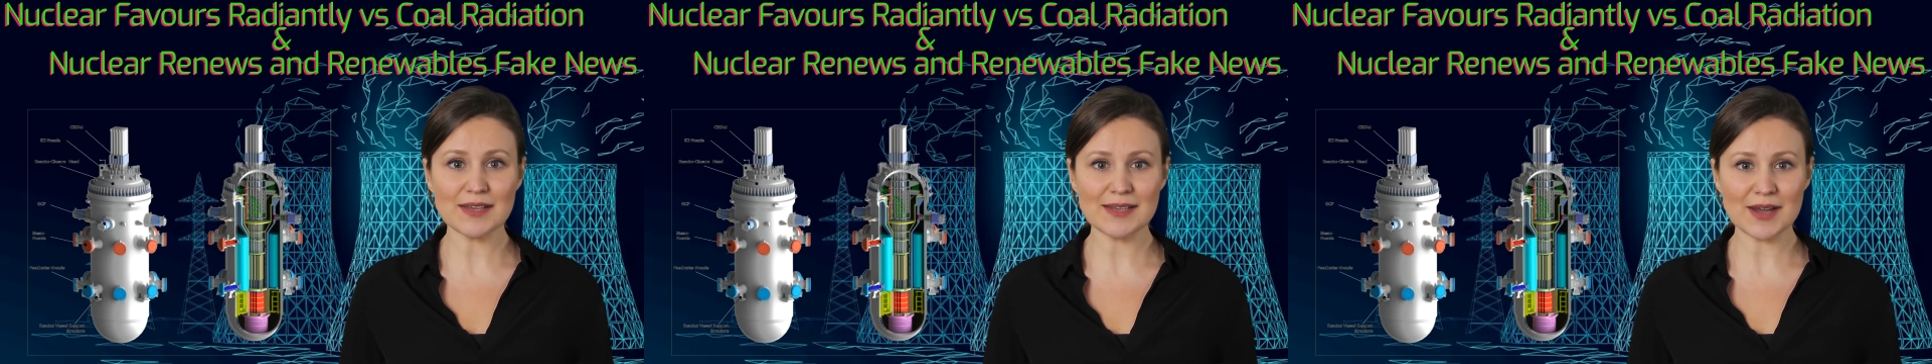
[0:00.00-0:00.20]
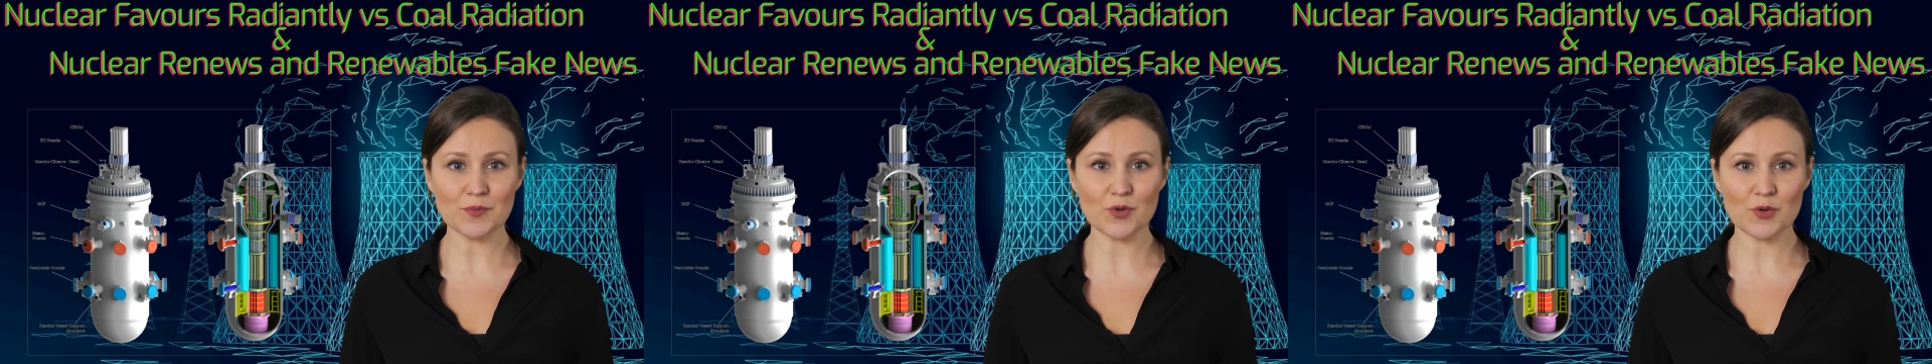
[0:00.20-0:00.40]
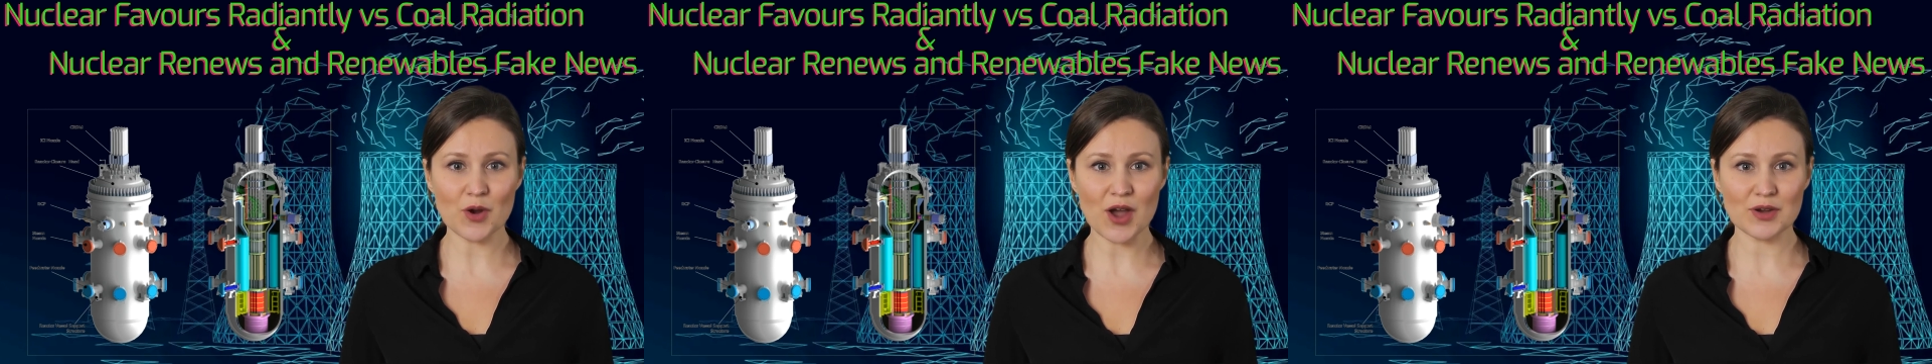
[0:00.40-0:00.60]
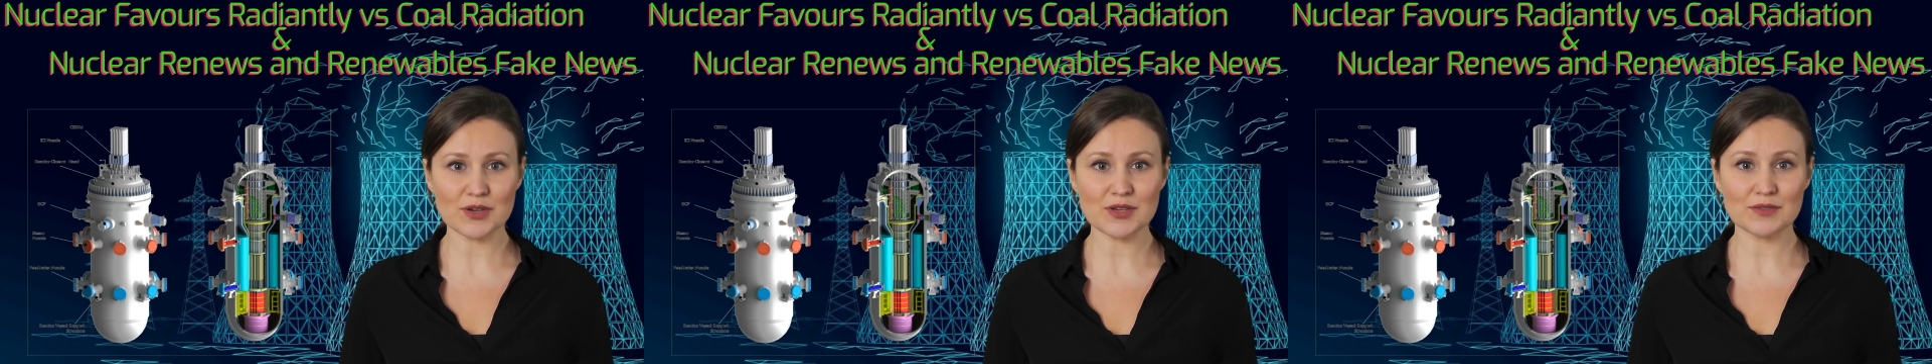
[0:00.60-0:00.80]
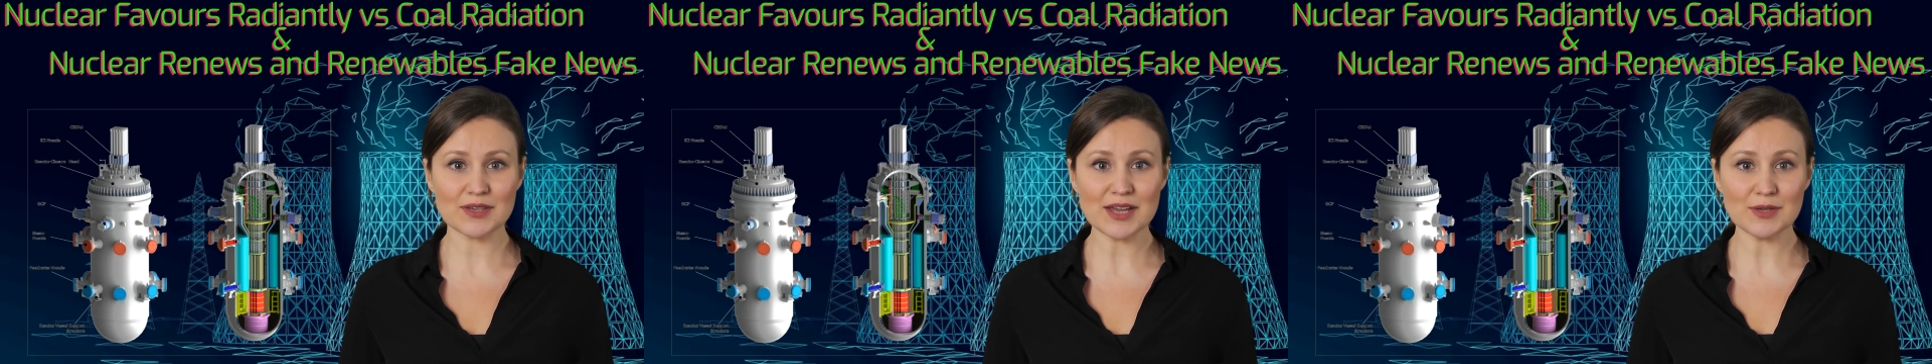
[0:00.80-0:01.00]
that require
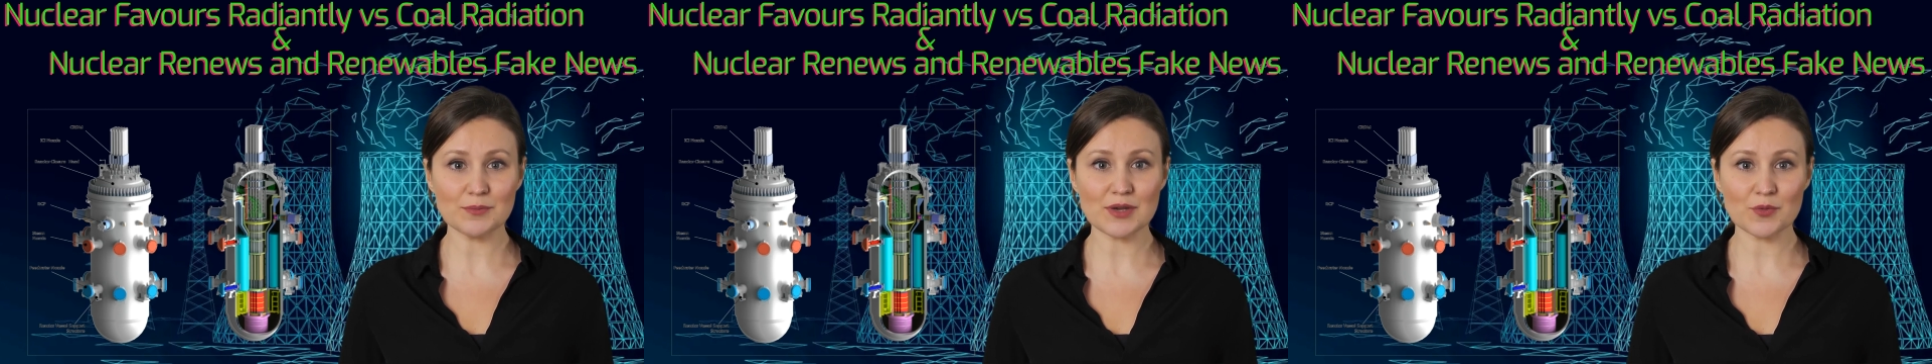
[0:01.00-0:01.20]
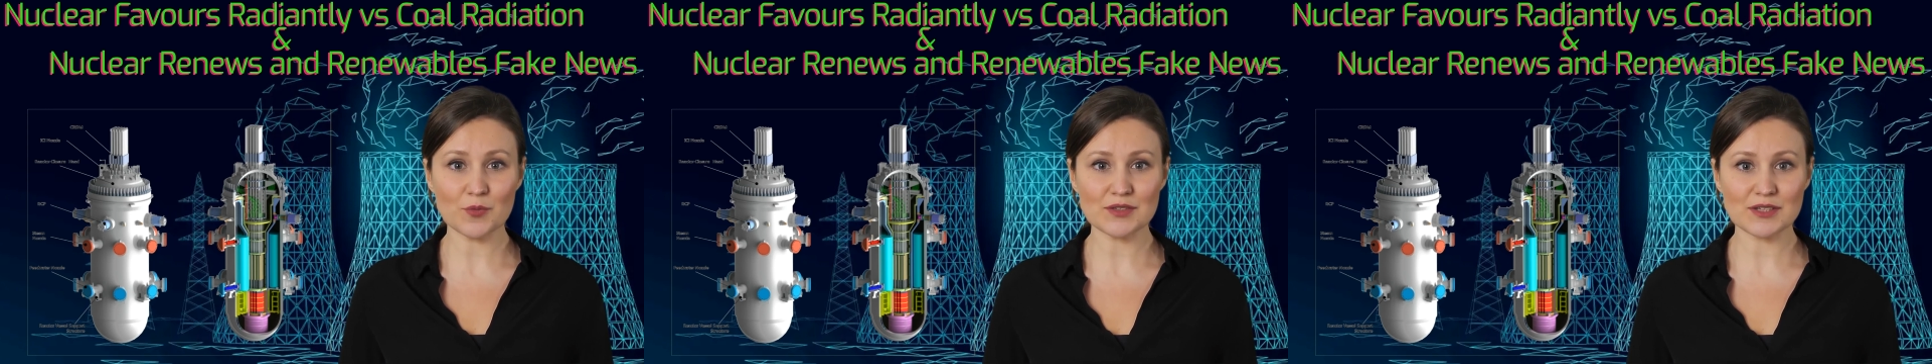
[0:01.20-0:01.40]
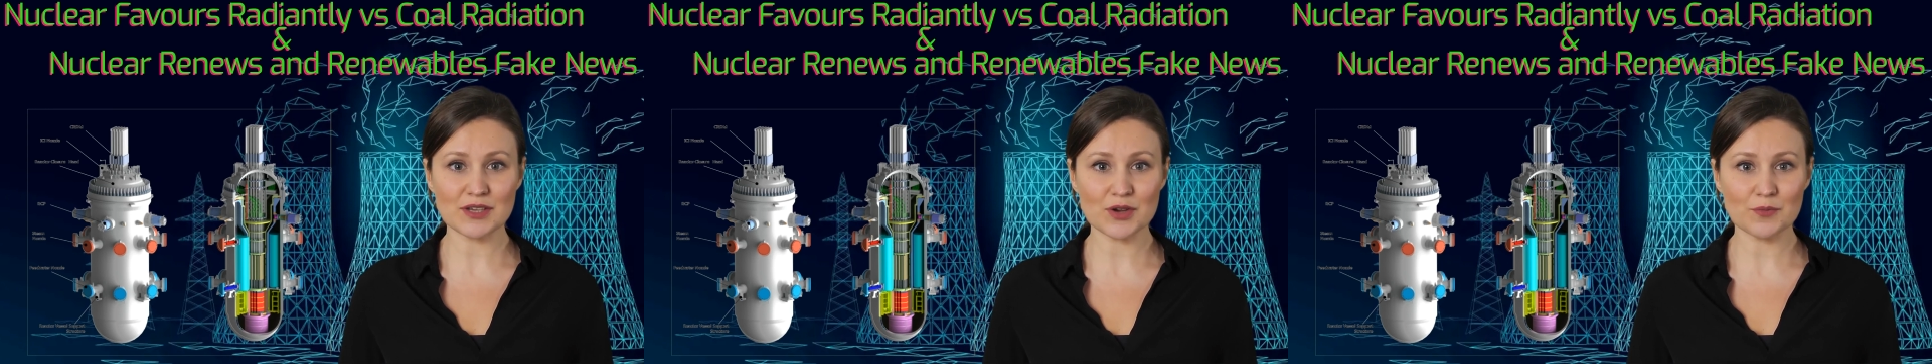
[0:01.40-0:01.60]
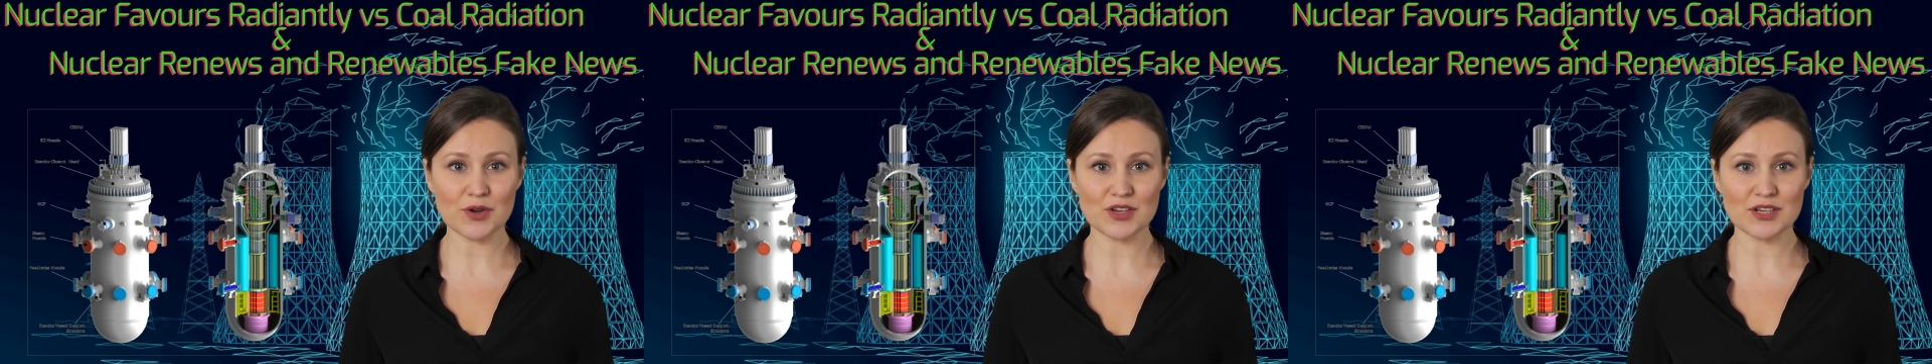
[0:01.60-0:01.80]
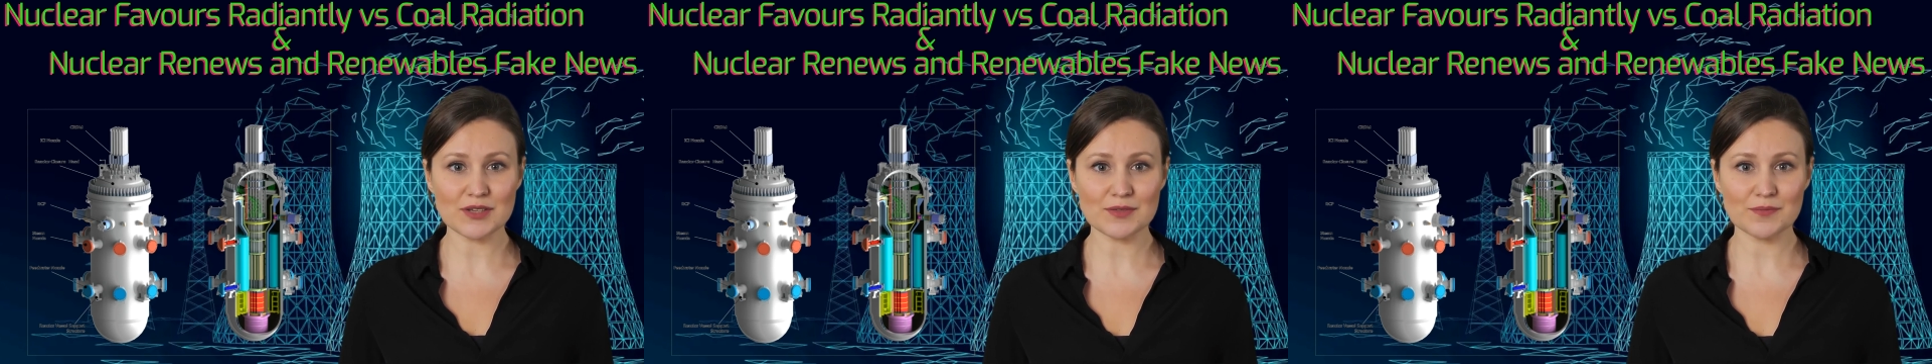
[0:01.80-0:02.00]
containment when
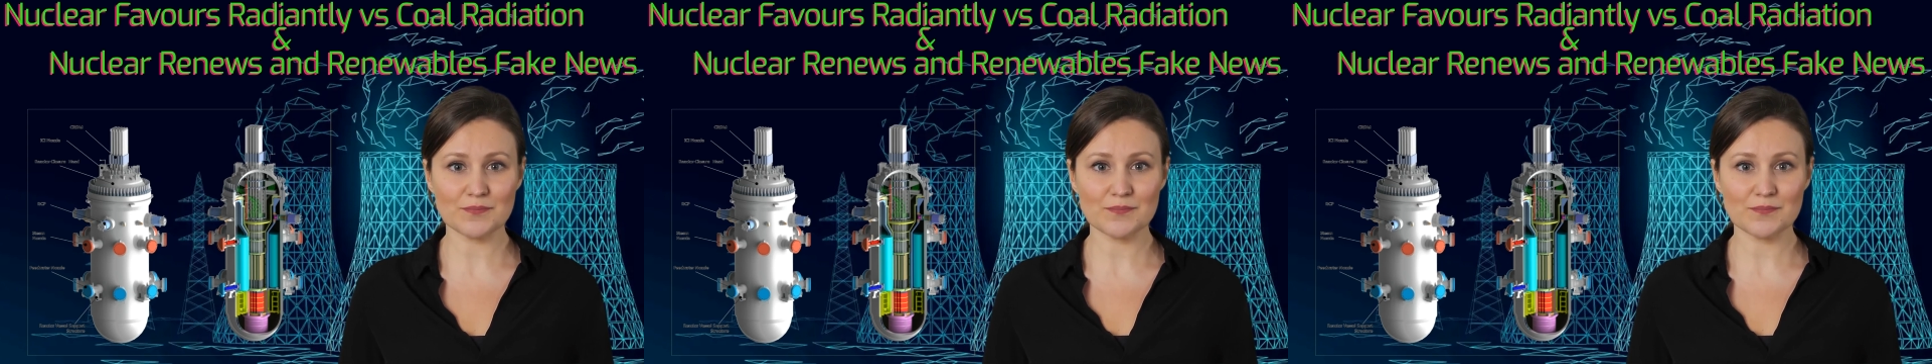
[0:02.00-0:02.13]
decommissioned.